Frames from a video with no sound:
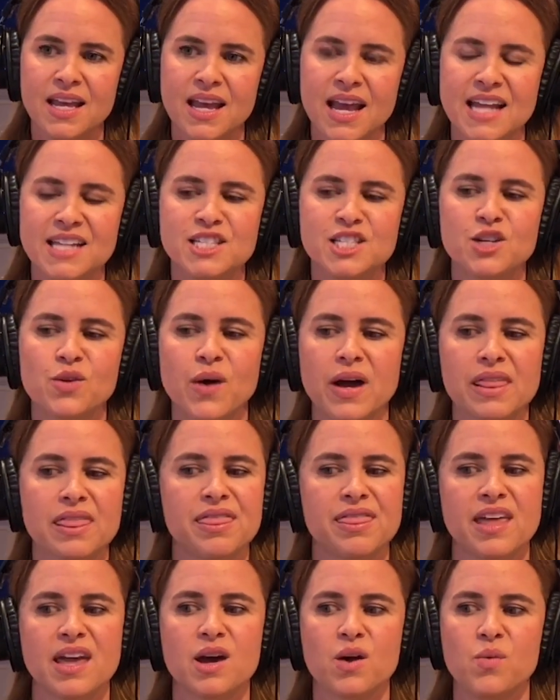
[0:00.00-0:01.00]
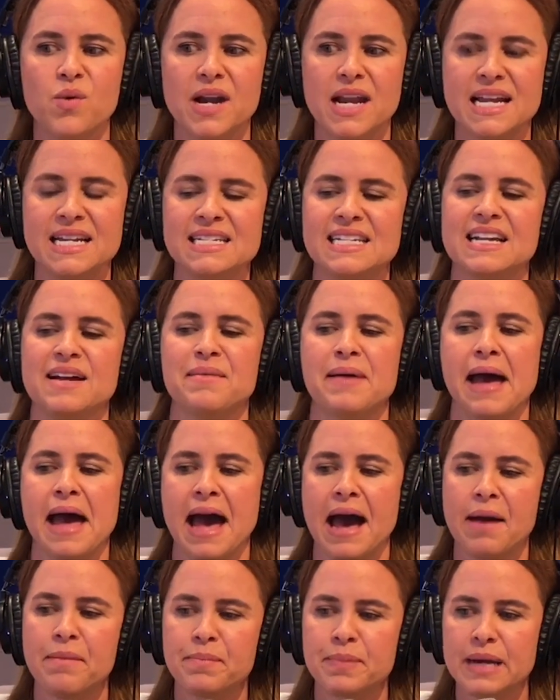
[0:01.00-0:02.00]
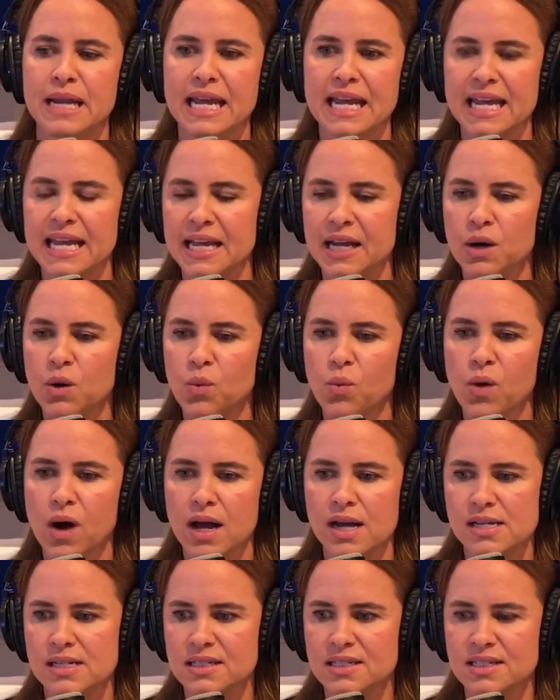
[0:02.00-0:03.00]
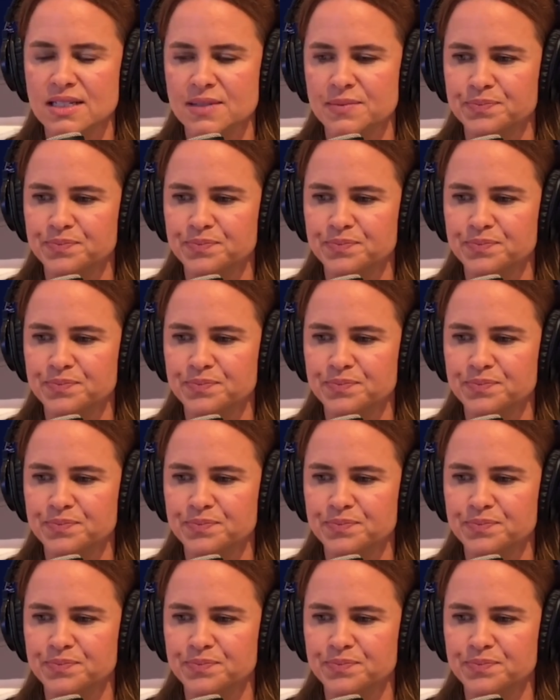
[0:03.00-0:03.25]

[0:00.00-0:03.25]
And so I think what ended up happening was,